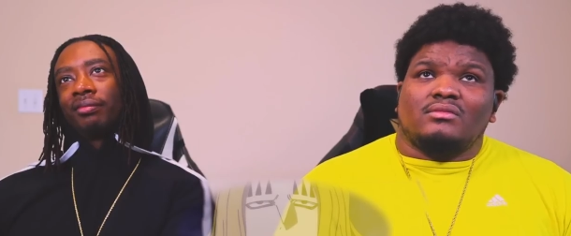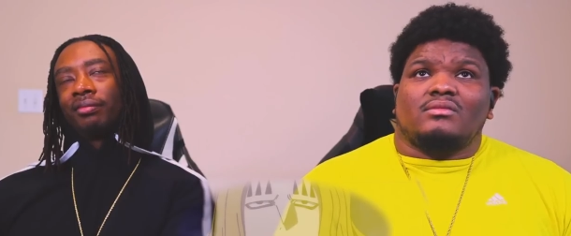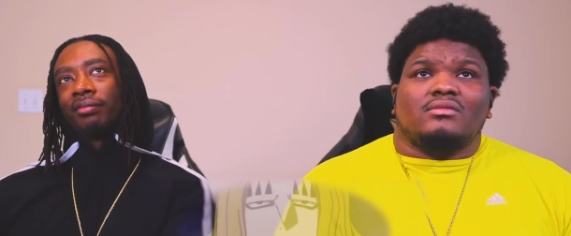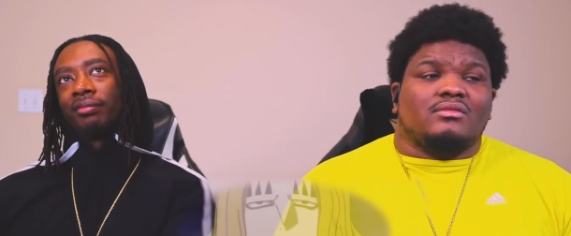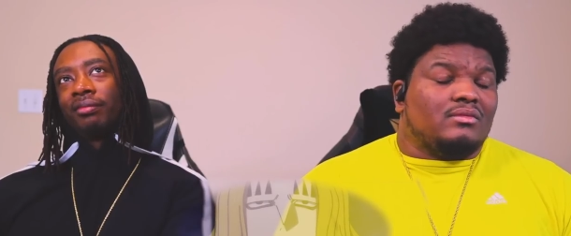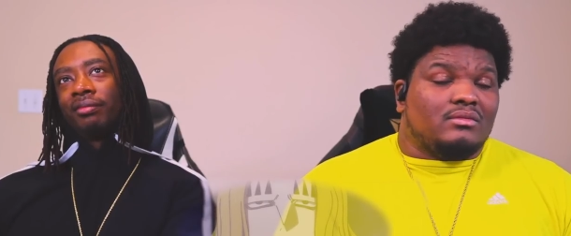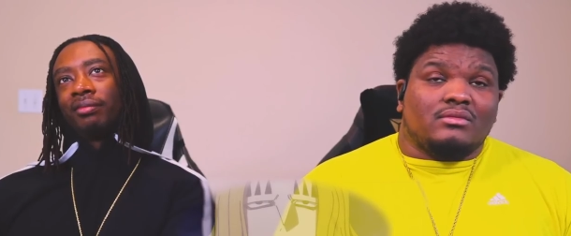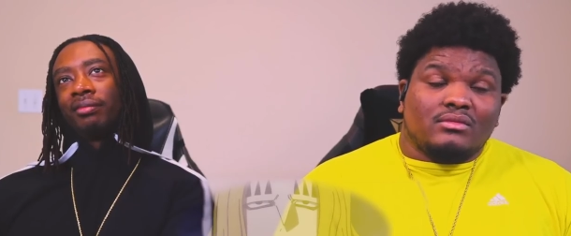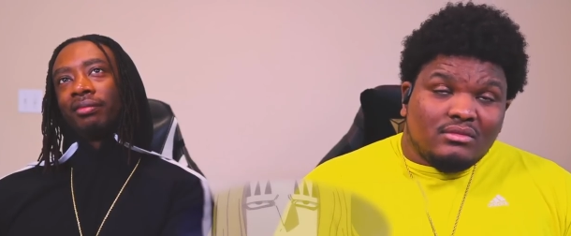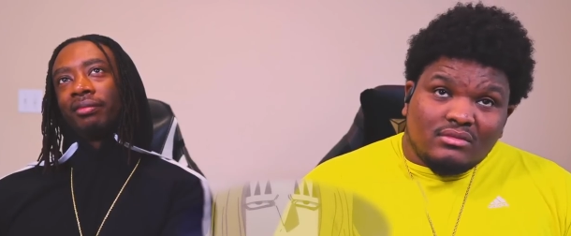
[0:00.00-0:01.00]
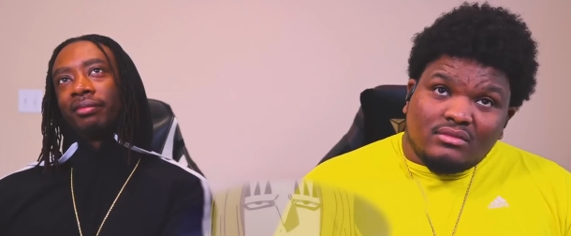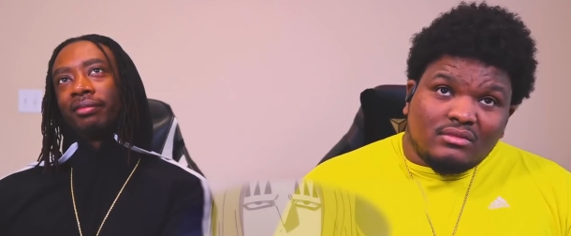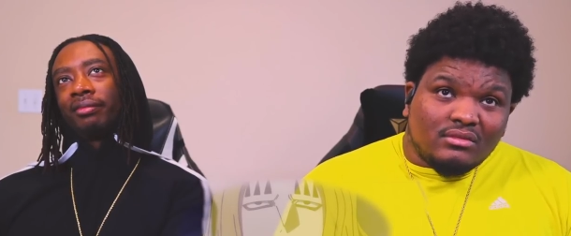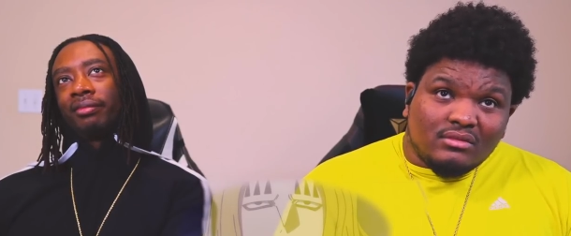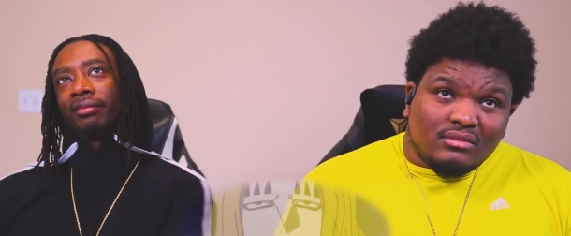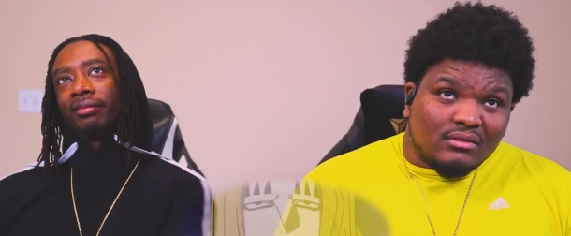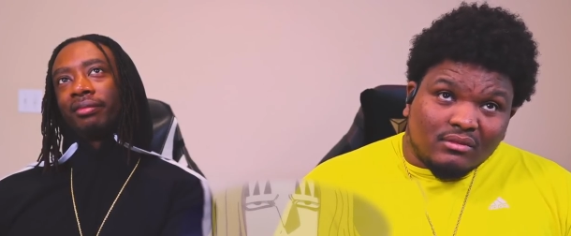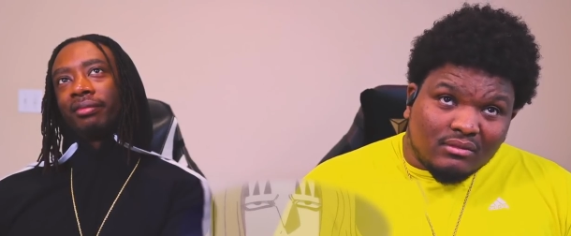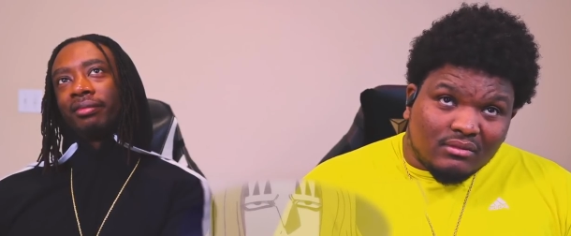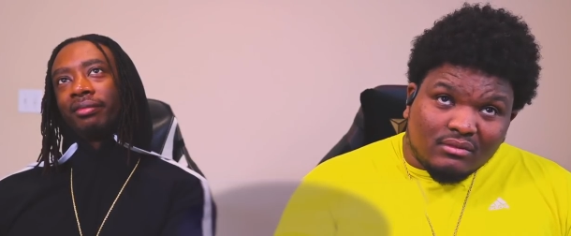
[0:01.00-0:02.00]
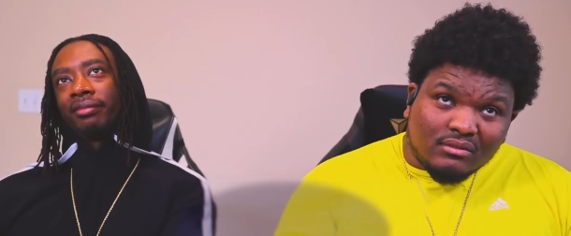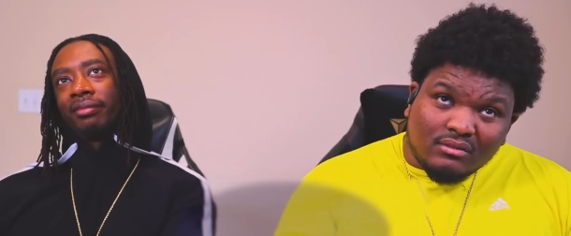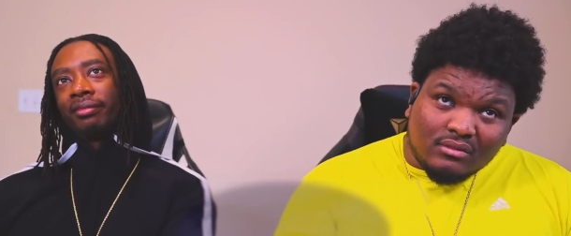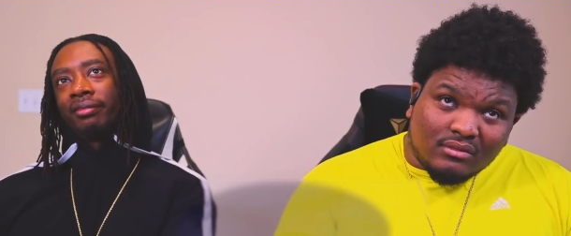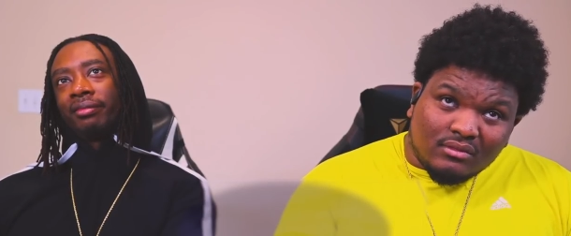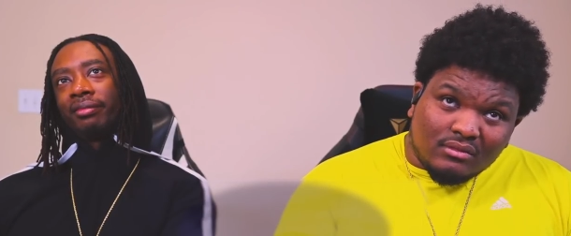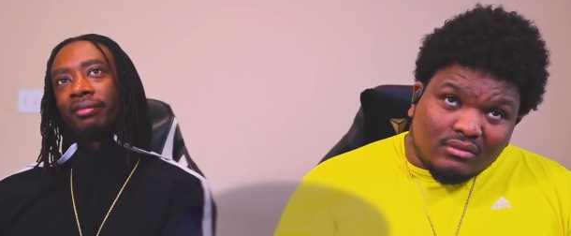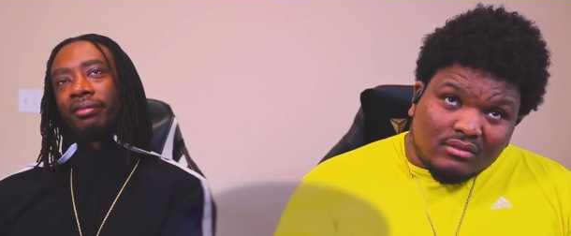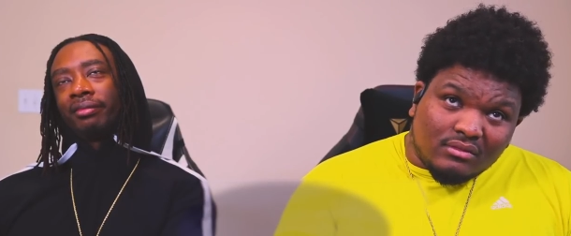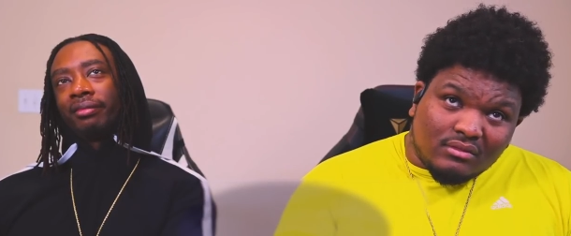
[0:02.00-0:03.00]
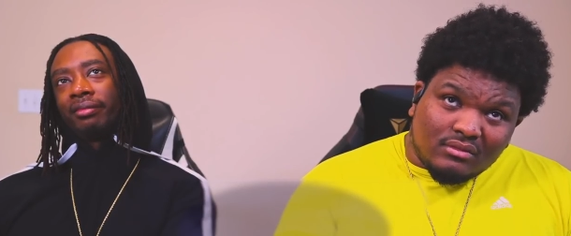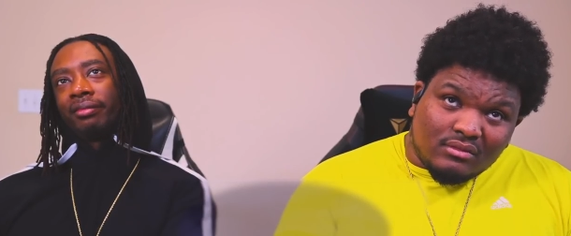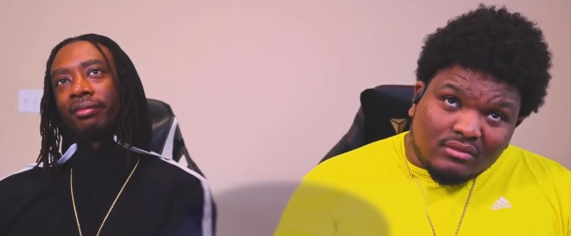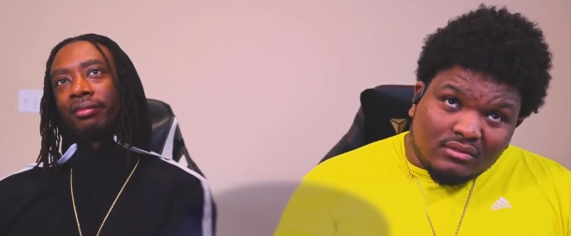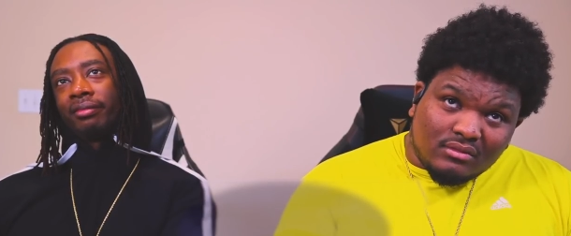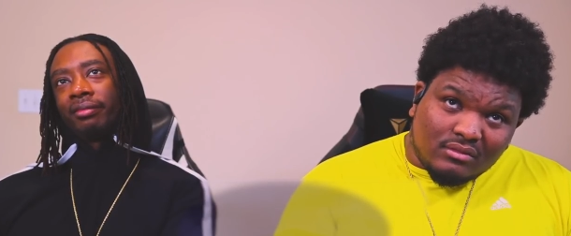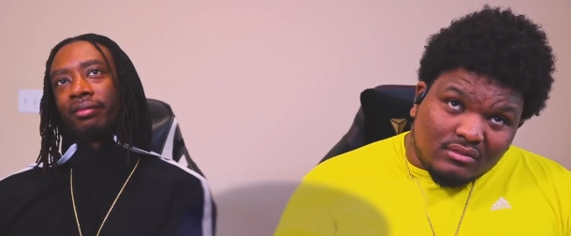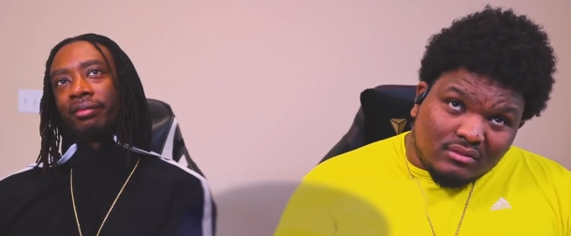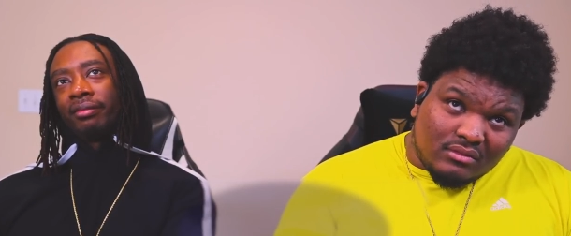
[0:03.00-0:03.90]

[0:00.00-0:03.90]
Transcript: (silence)